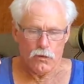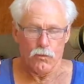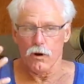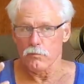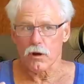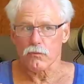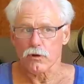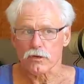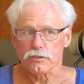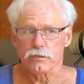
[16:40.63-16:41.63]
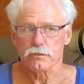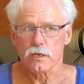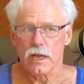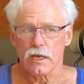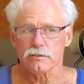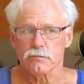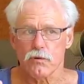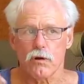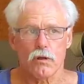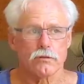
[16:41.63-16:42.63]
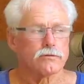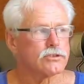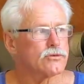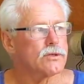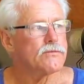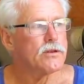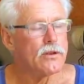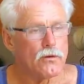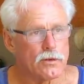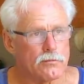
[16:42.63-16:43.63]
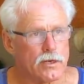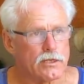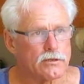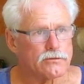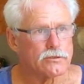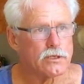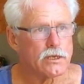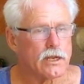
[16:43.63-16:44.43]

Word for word: Walmart workers, I asked them all, do you even know anybody who's sick?